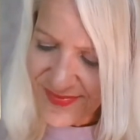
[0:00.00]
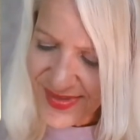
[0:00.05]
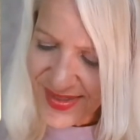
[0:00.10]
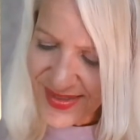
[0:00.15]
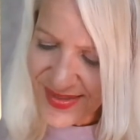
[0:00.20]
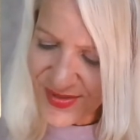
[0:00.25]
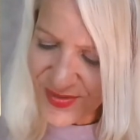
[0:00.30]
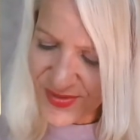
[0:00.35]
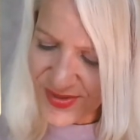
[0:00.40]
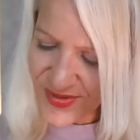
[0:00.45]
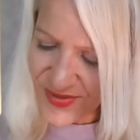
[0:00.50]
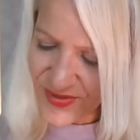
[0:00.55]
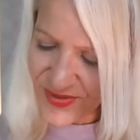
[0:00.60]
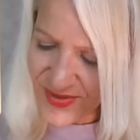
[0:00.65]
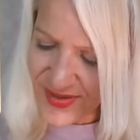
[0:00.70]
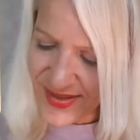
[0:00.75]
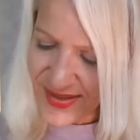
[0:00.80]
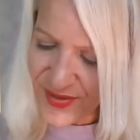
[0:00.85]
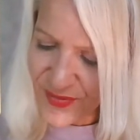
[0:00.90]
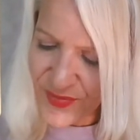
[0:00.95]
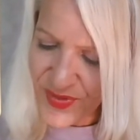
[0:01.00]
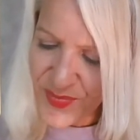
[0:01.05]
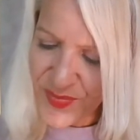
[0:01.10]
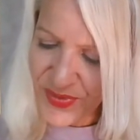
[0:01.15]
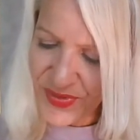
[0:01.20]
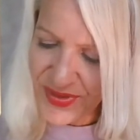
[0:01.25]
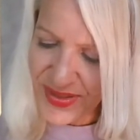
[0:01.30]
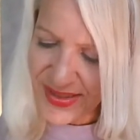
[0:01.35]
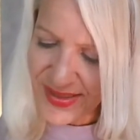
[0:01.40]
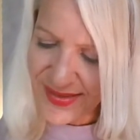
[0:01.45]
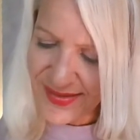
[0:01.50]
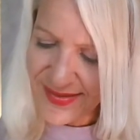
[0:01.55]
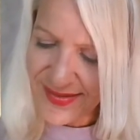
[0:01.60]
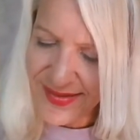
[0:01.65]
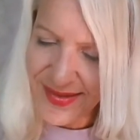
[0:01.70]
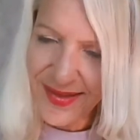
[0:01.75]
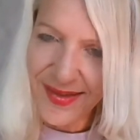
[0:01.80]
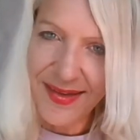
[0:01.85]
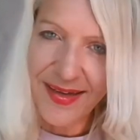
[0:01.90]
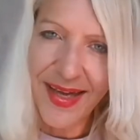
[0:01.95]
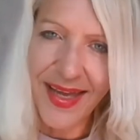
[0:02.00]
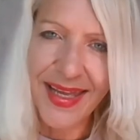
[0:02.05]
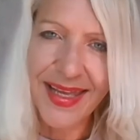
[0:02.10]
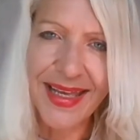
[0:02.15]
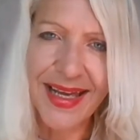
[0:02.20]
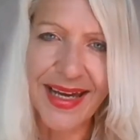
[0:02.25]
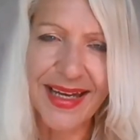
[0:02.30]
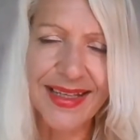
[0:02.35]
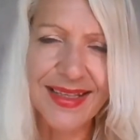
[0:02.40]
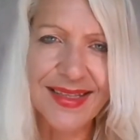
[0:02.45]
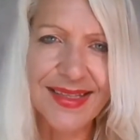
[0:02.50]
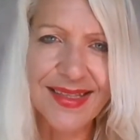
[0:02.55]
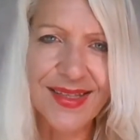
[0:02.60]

it's also got healthy body, yeah, agate.